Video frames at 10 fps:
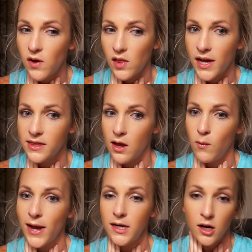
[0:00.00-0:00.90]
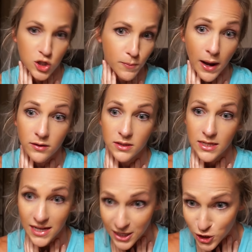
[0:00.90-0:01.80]
felt like they weighed 100 pounds
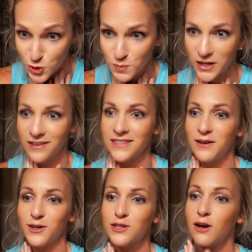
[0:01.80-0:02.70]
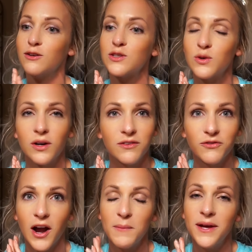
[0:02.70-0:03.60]
each because they were so sore
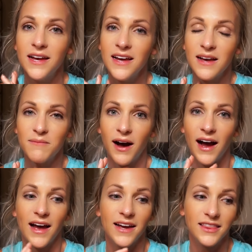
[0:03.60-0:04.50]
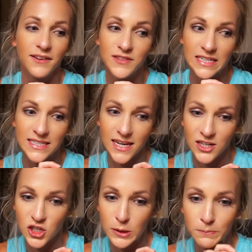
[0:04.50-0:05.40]
from my lifting
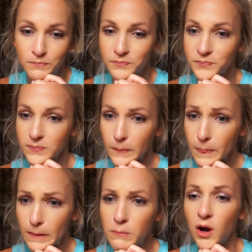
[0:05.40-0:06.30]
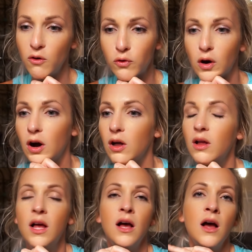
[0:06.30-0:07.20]
session. But
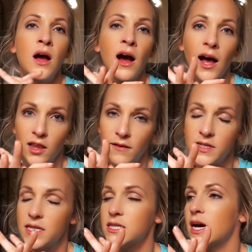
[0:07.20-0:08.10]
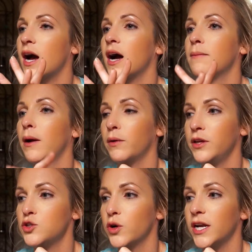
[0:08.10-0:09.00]
overall, I loved it. I
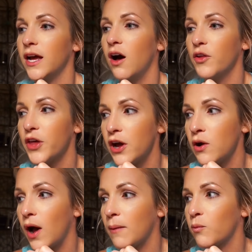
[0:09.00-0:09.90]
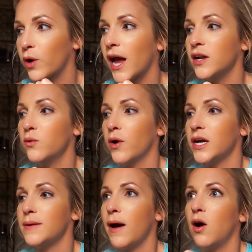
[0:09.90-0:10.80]
really enjoyed it. Although I'm kind of
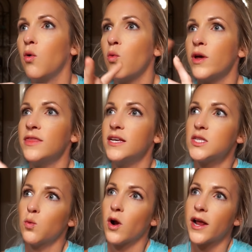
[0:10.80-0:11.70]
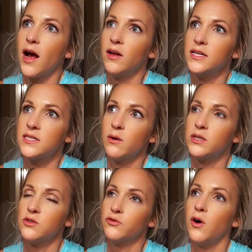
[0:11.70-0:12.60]
worried about when this workout is
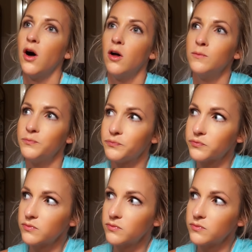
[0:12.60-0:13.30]
going to fall,